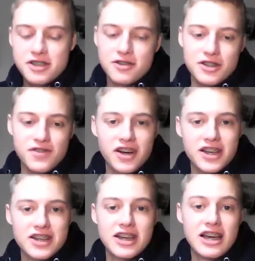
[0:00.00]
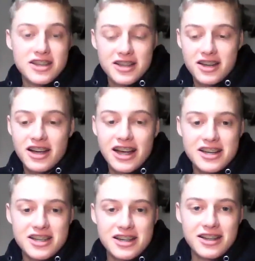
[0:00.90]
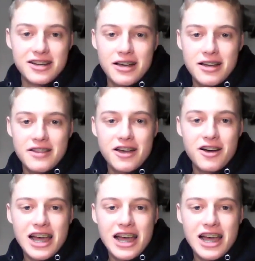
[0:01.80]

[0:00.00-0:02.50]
He's got his fight tonight, actually, in the